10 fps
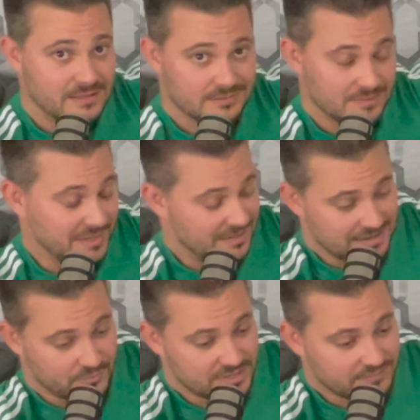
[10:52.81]
I mean, I
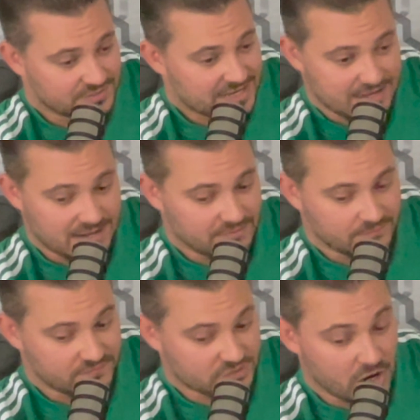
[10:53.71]
would never say if
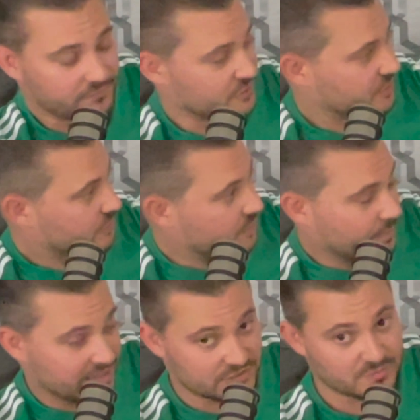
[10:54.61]
it's offered to you, you want to
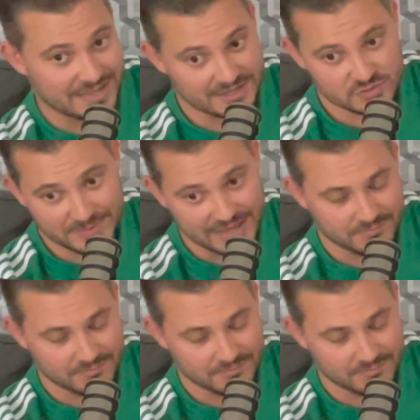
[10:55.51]
get your bag, get your bag.